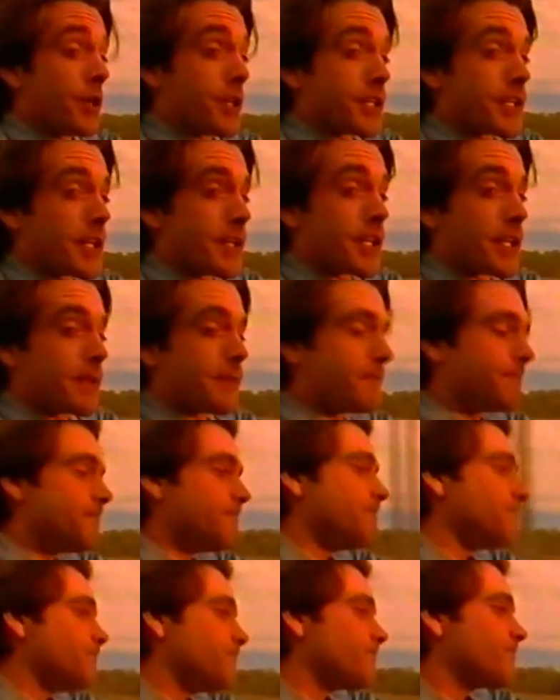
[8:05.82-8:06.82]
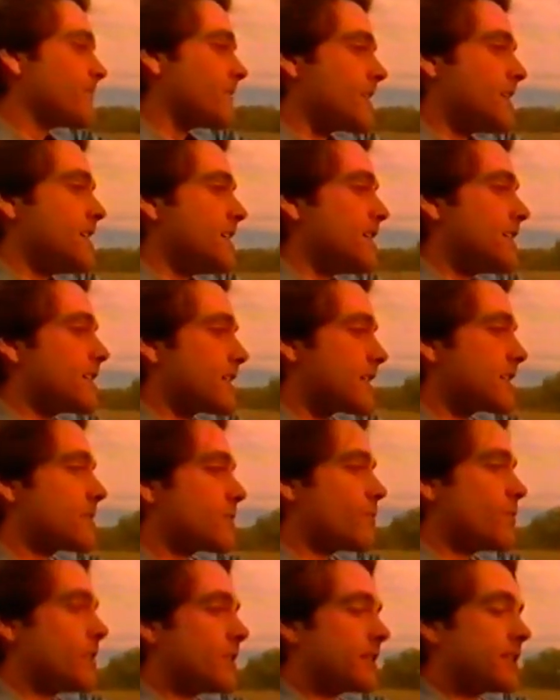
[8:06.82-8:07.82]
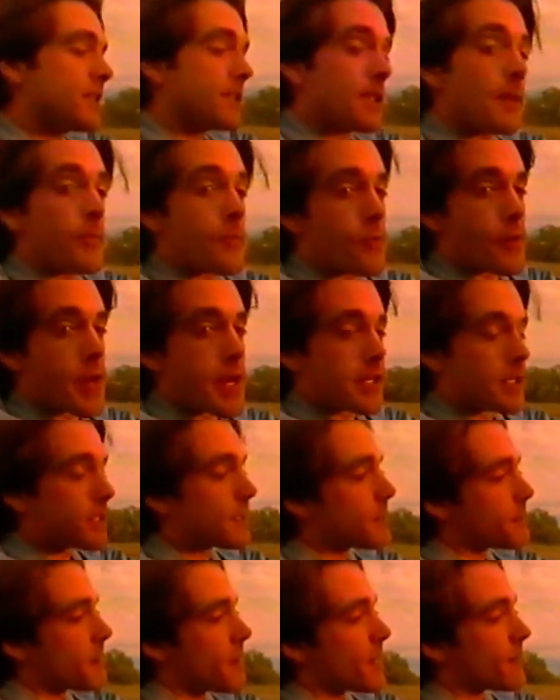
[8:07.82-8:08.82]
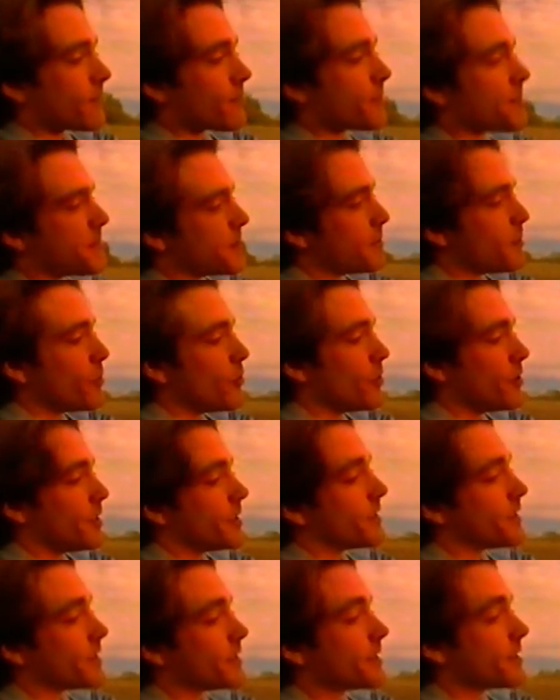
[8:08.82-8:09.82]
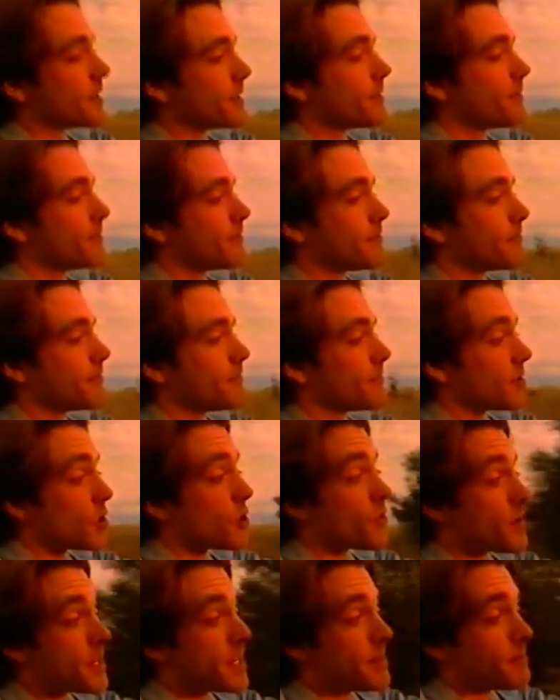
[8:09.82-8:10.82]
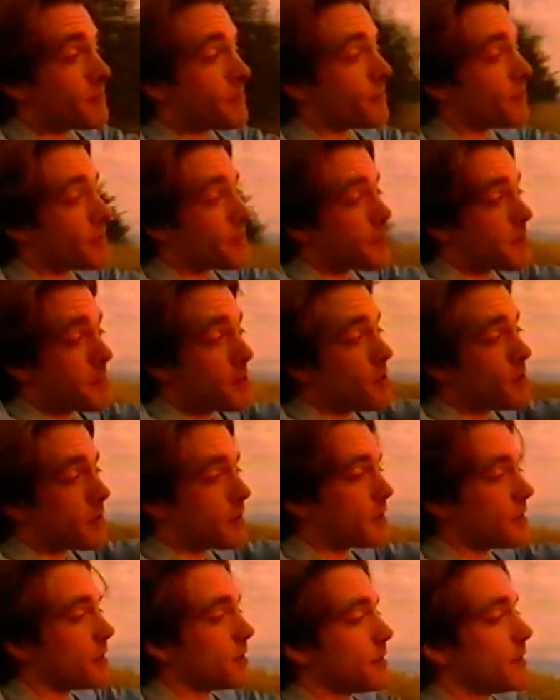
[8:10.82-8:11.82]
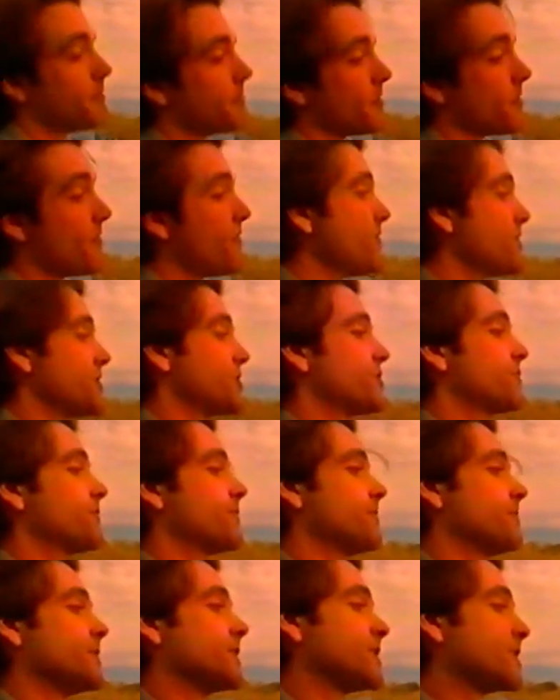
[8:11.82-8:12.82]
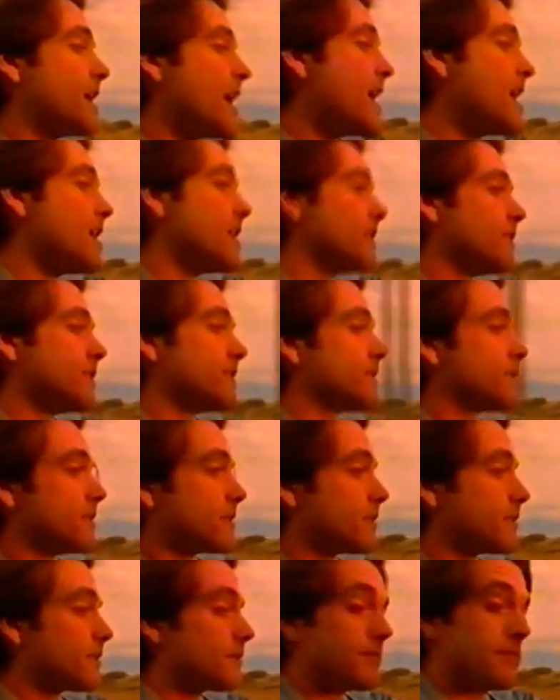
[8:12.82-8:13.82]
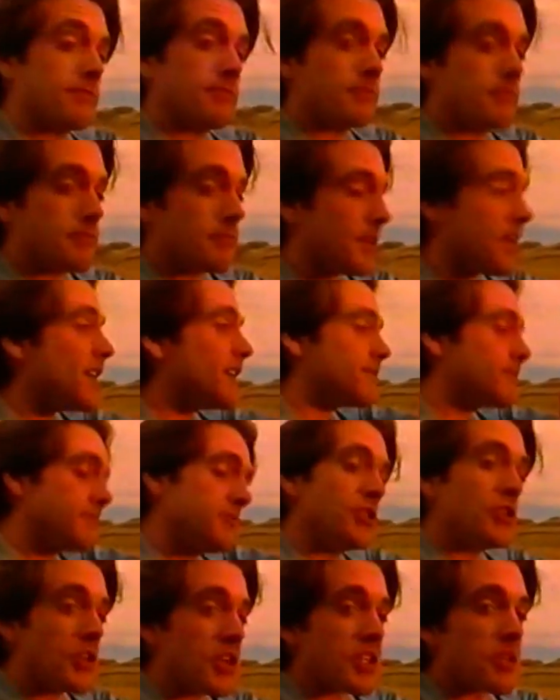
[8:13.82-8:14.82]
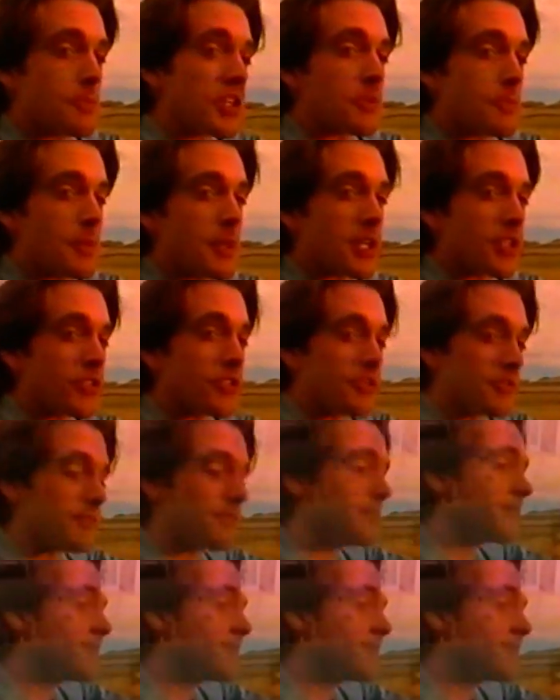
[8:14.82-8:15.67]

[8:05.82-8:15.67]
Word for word: Warranty. This one separates the men from the boys, cream from the milk, fish from the scales. Well, you get the picture.